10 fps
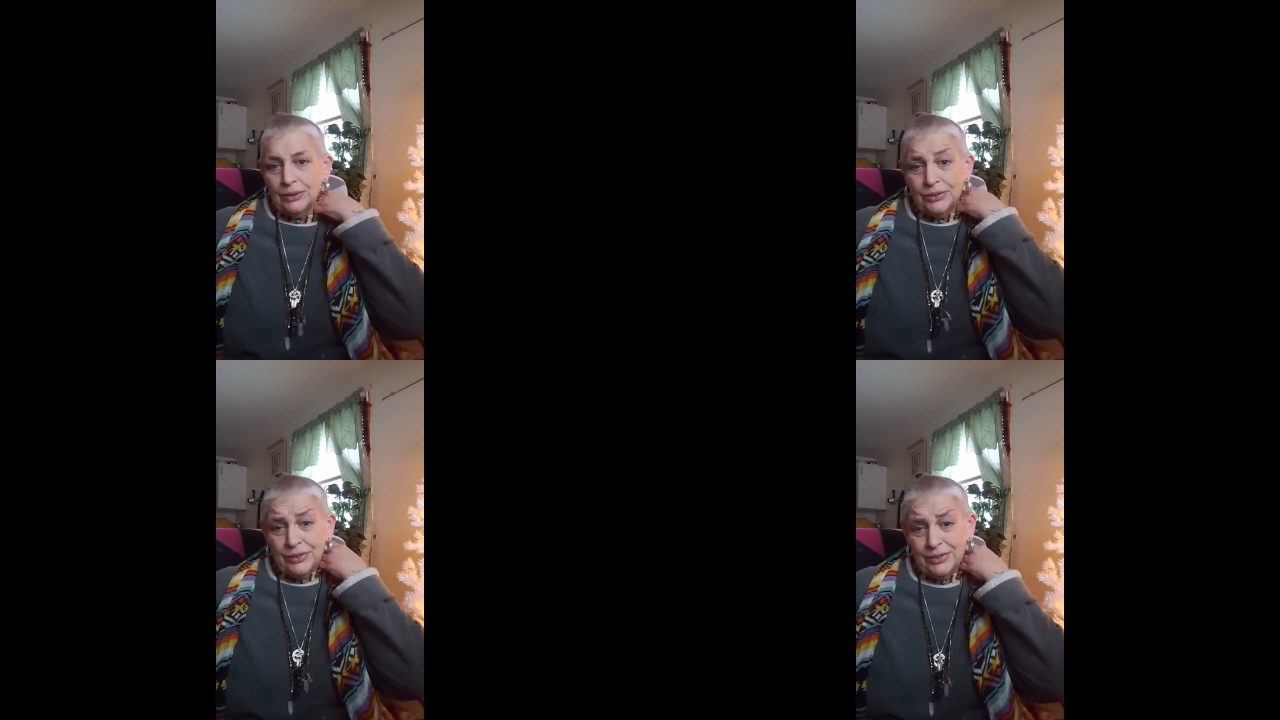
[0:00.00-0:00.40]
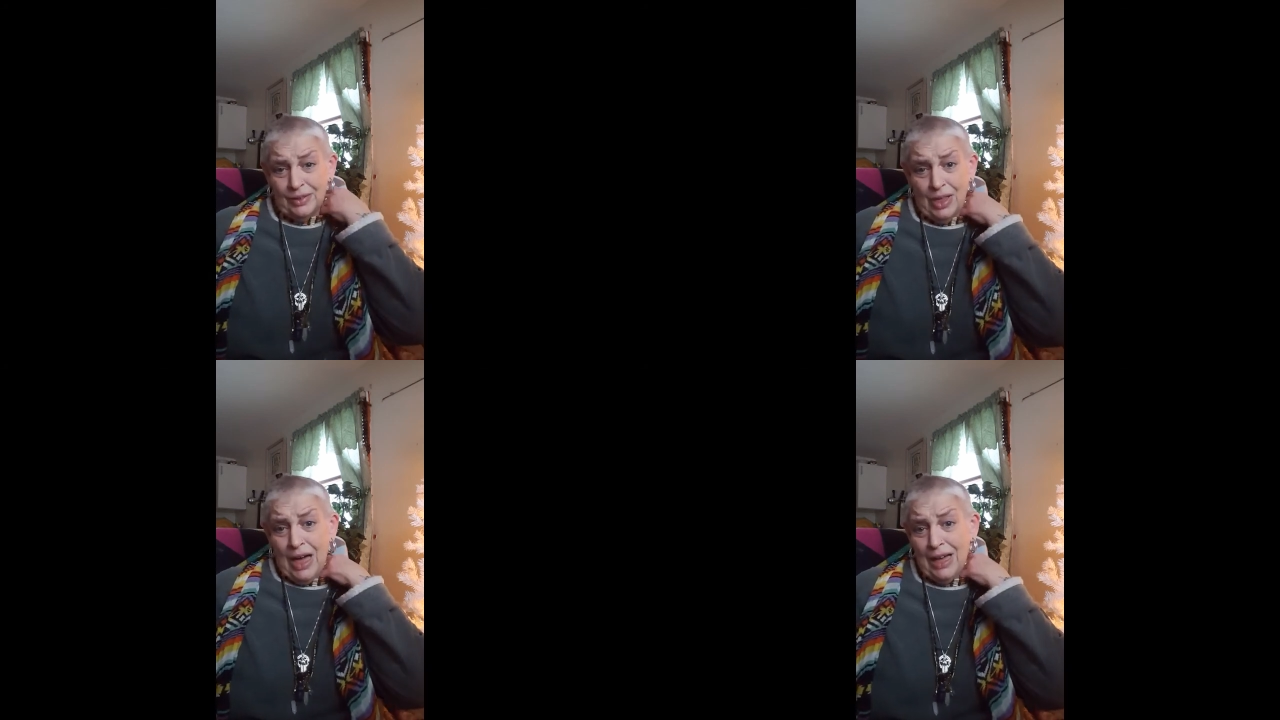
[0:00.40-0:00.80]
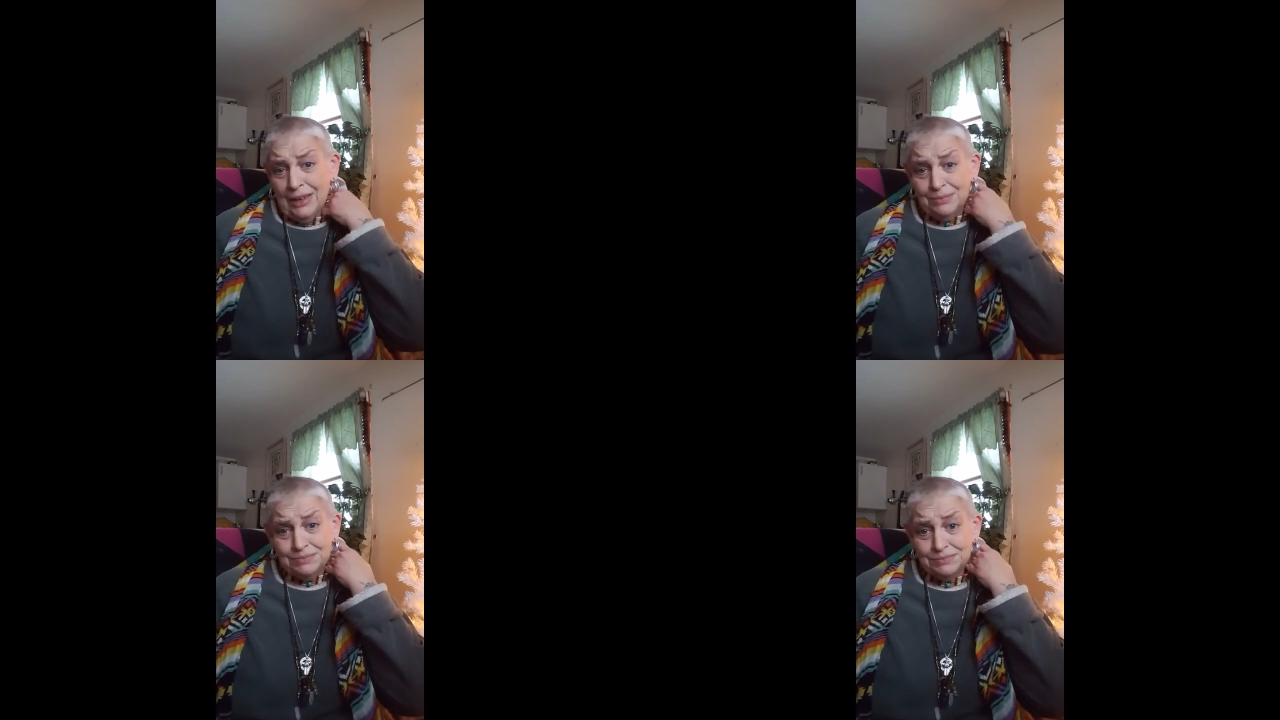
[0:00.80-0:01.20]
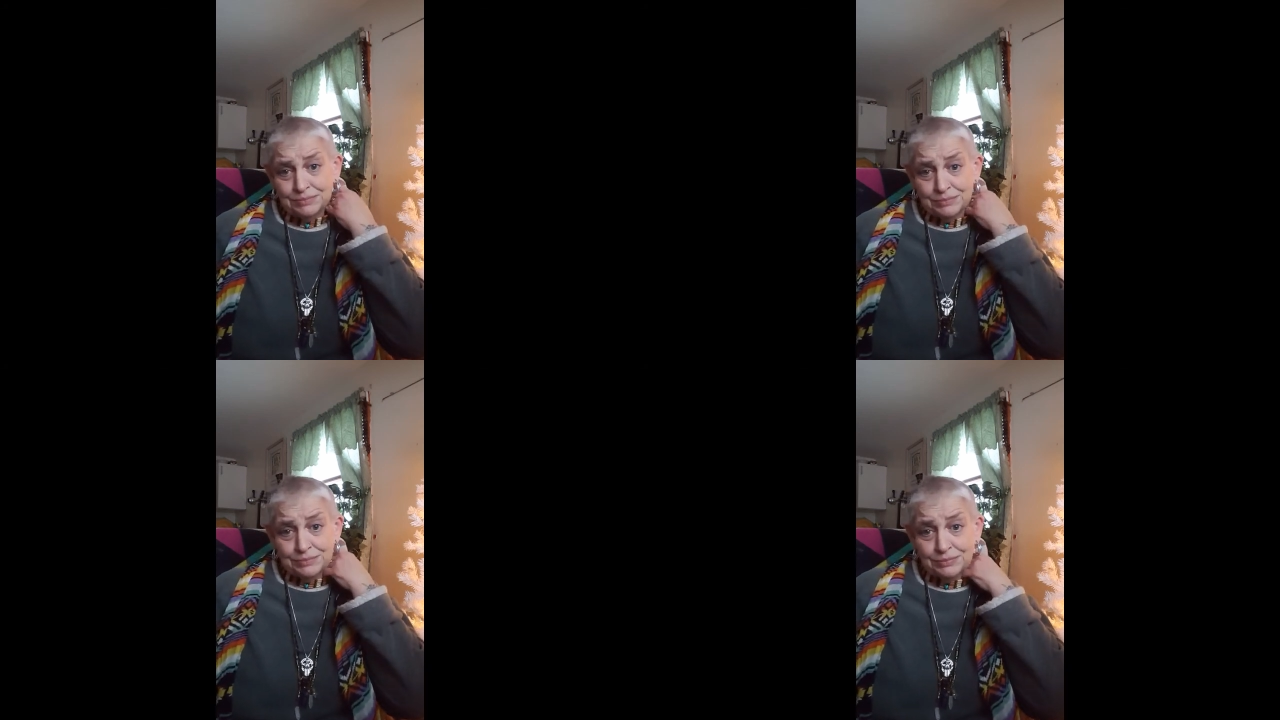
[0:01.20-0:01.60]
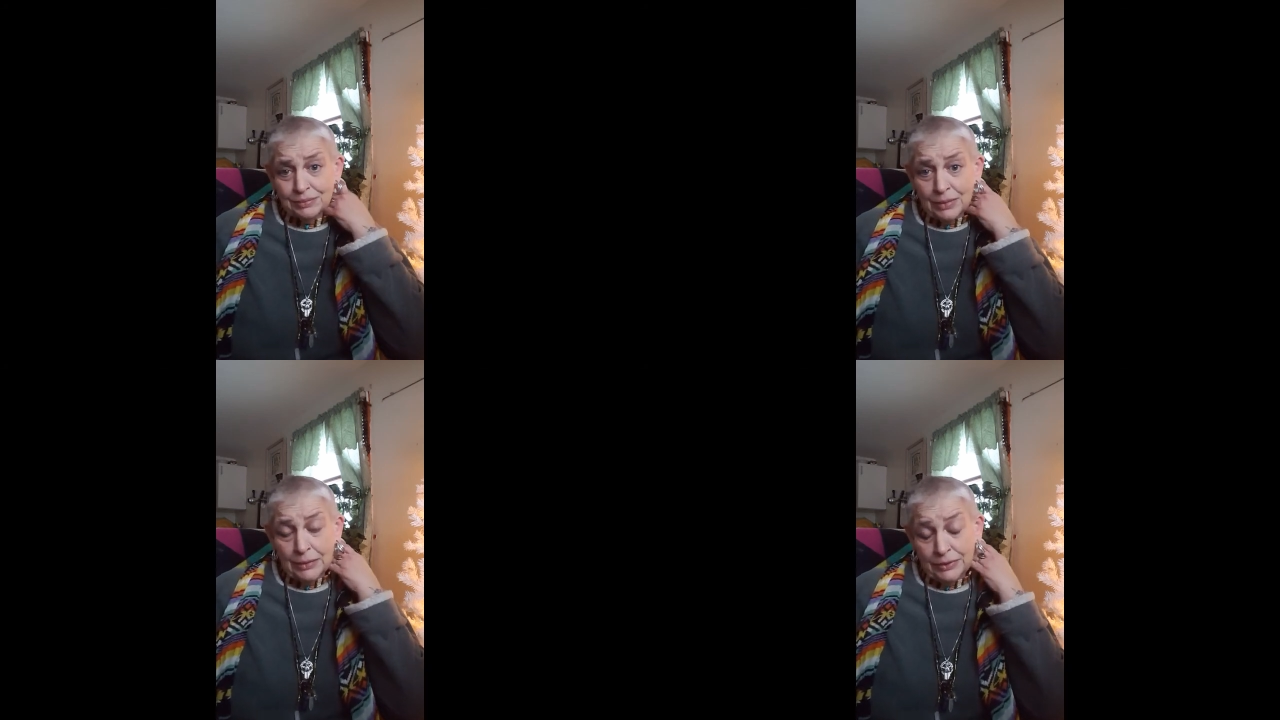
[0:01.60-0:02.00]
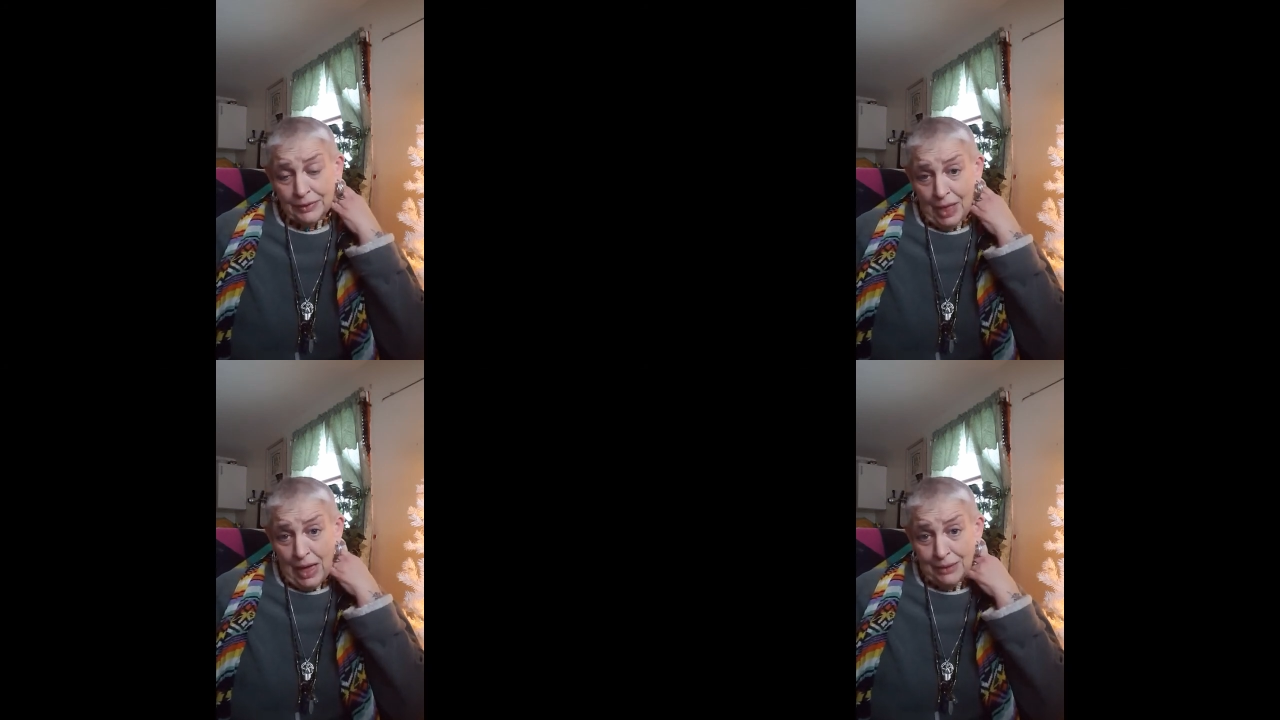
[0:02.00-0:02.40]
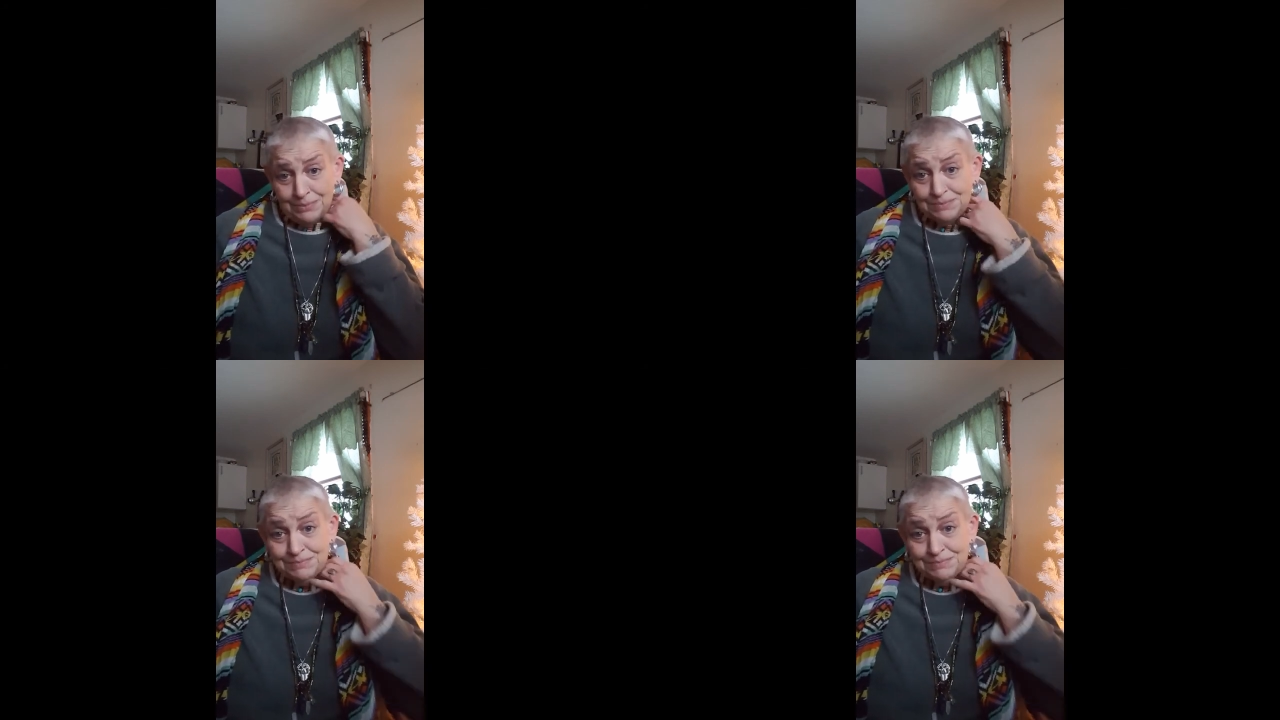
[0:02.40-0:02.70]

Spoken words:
it's just a lot. It's a lot.